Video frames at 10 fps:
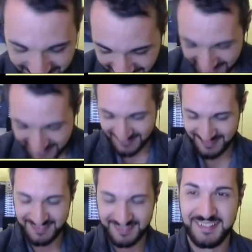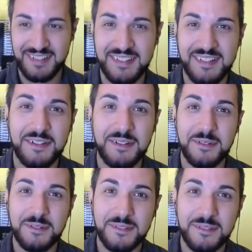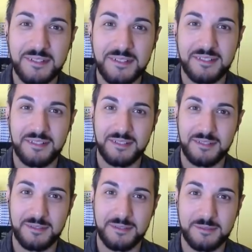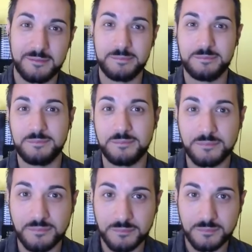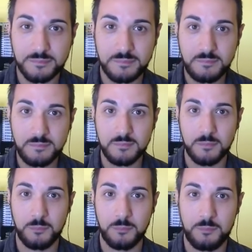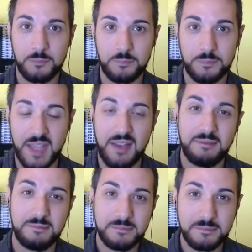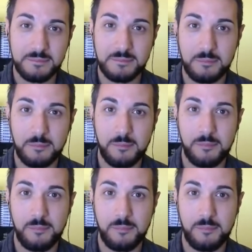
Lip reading: This person isn't speaking.